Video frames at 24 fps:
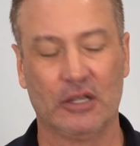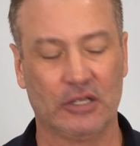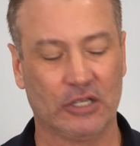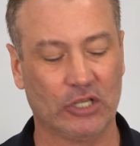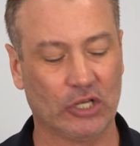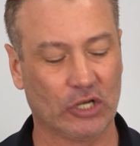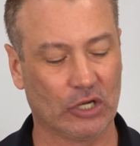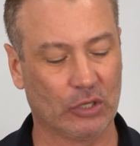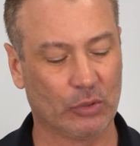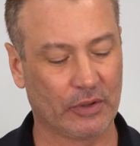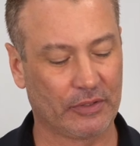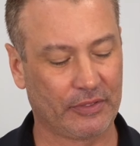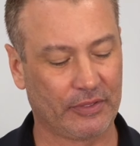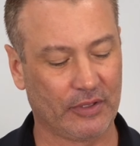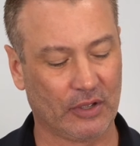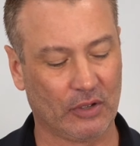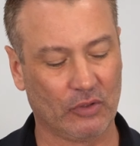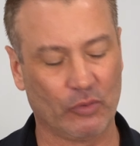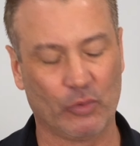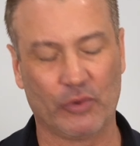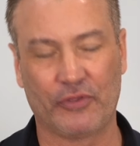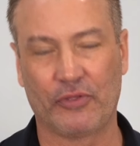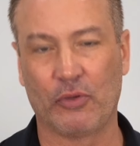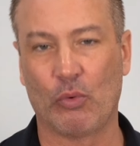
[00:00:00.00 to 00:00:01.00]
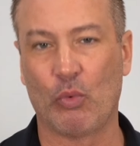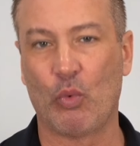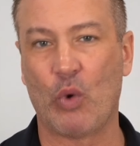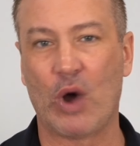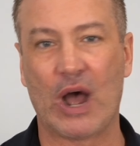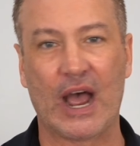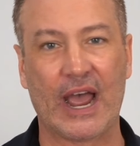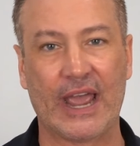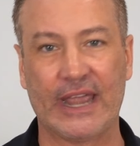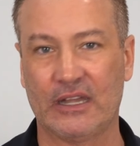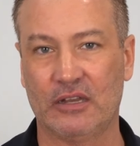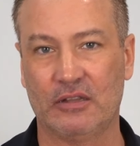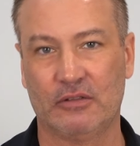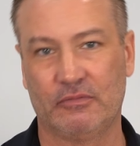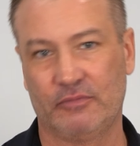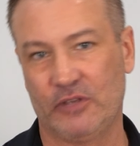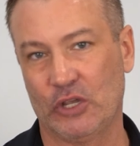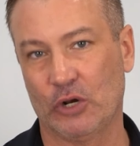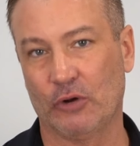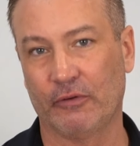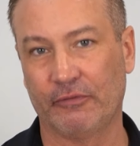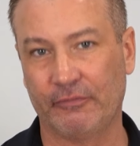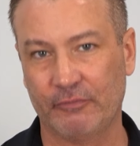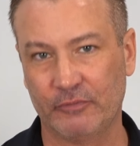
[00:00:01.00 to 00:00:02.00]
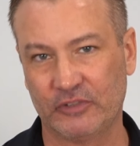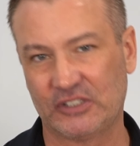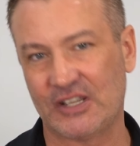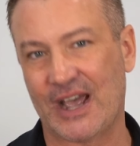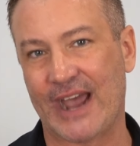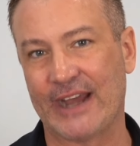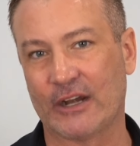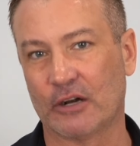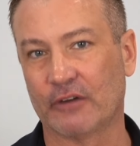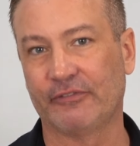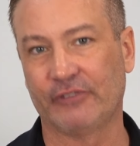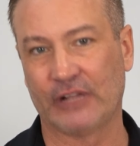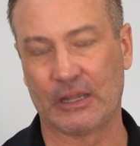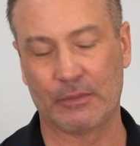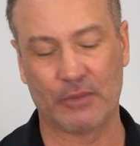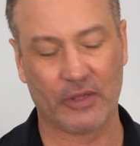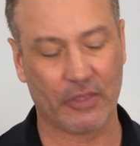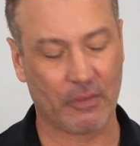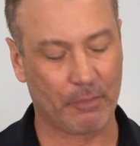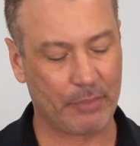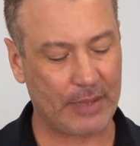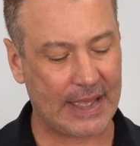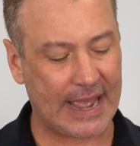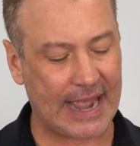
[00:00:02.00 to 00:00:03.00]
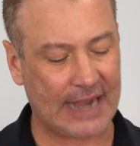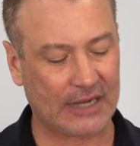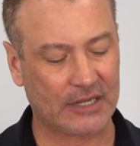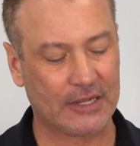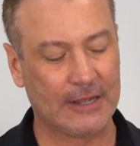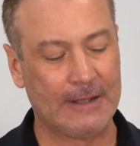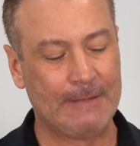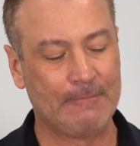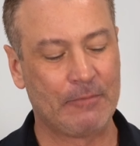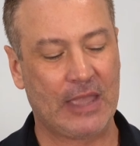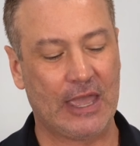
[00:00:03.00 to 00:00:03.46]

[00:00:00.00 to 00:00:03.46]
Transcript: with the wide, tiger flame on the back.